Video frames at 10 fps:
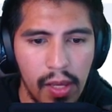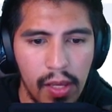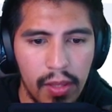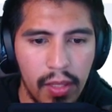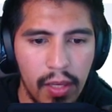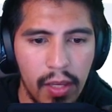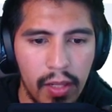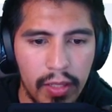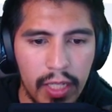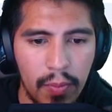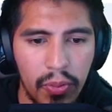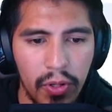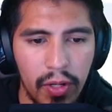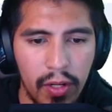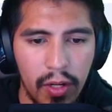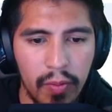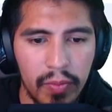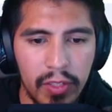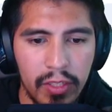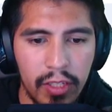and then let's output
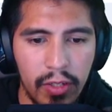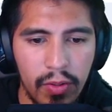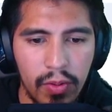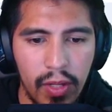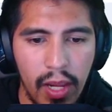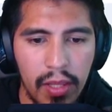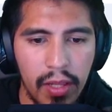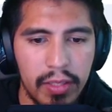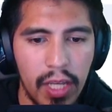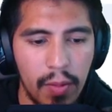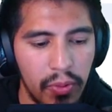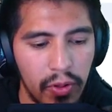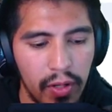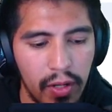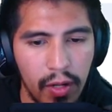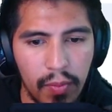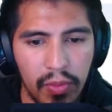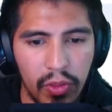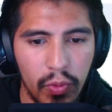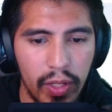num2, and then let's output
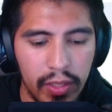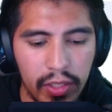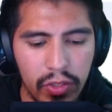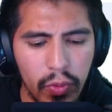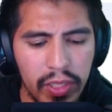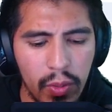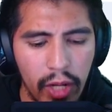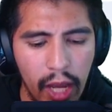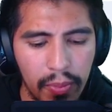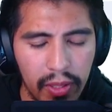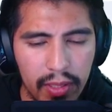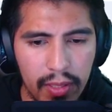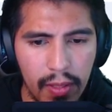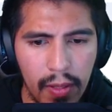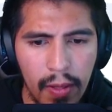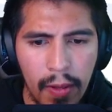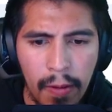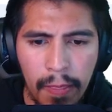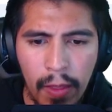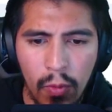num3, just so we see what happens.
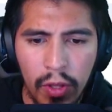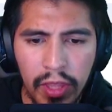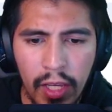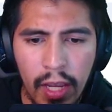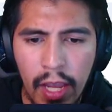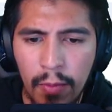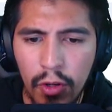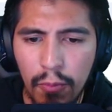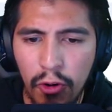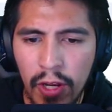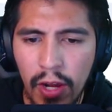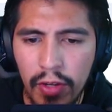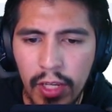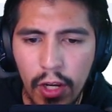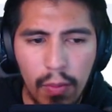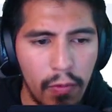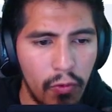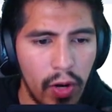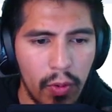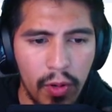Now, one thing I am going to point out here
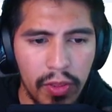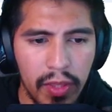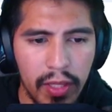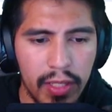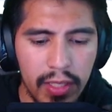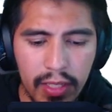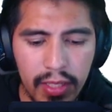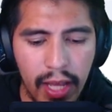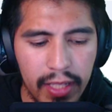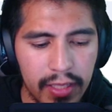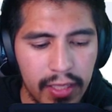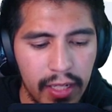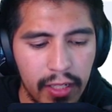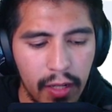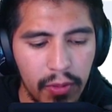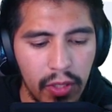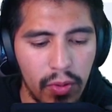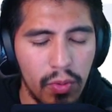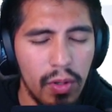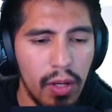before I run this is that set
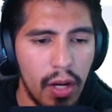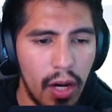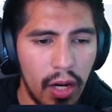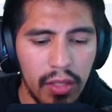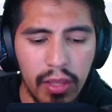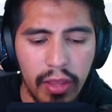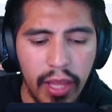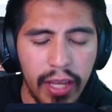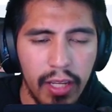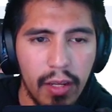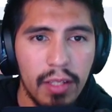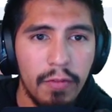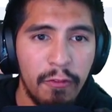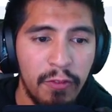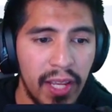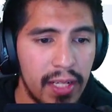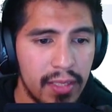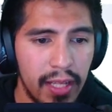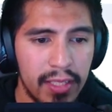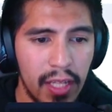w, unlike
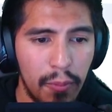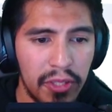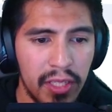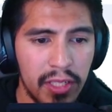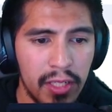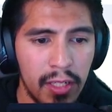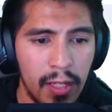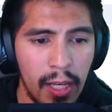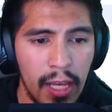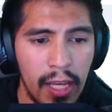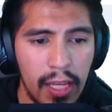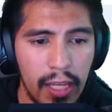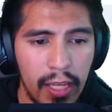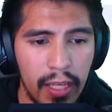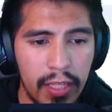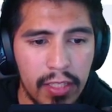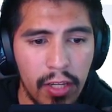fixed and set precision, is